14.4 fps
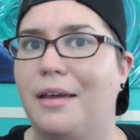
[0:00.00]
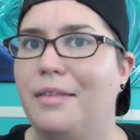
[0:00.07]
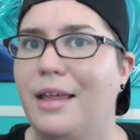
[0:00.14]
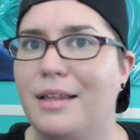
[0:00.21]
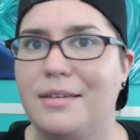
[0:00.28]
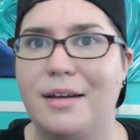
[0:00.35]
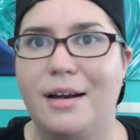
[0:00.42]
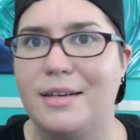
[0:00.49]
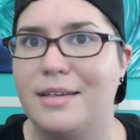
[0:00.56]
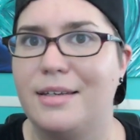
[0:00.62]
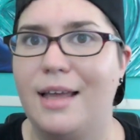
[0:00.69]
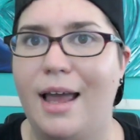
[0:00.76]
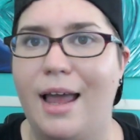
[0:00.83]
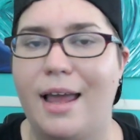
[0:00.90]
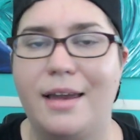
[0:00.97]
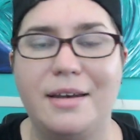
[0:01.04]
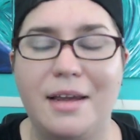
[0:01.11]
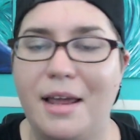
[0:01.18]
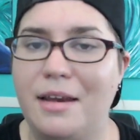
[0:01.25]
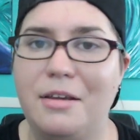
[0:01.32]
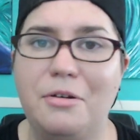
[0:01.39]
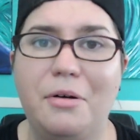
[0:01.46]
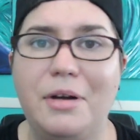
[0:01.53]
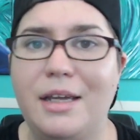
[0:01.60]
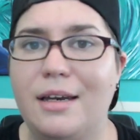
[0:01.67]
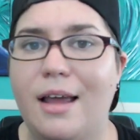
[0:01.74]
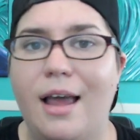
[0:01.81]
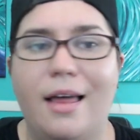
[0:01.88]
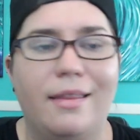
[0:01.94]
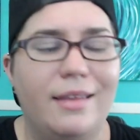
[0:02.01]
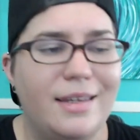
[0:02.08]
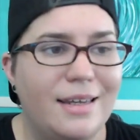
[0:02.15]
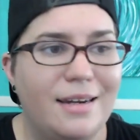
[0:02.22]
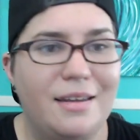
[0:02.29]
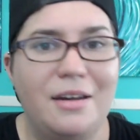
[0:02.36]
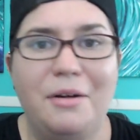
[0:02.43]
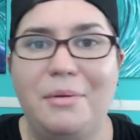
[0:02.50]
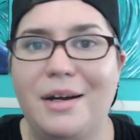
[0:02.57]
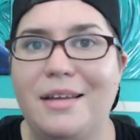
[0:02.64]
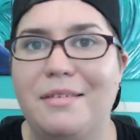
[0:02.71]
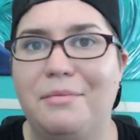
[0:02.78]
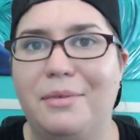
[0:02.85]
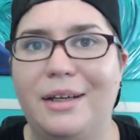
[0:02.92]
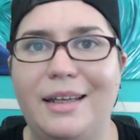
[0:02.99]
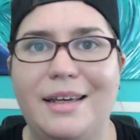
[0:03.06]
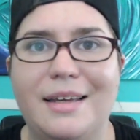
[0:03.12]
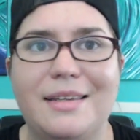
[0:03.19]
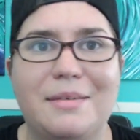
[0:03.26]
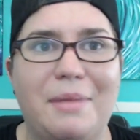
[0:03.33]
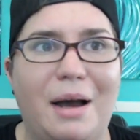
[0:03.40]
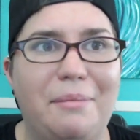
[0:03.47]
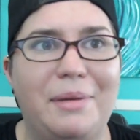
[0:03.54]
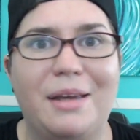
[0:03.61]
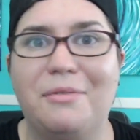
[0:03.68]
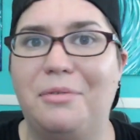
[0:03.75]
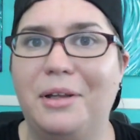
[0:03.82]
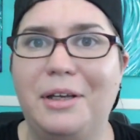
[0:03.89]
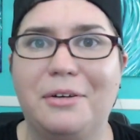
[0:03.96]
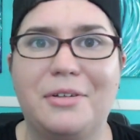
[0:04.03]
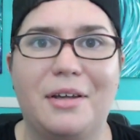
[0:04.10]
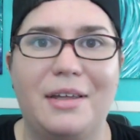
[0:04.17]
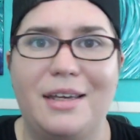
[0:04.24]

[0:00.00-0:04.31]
And that's not to say, and you don't need, listen, you know what it really is about being fully yourself?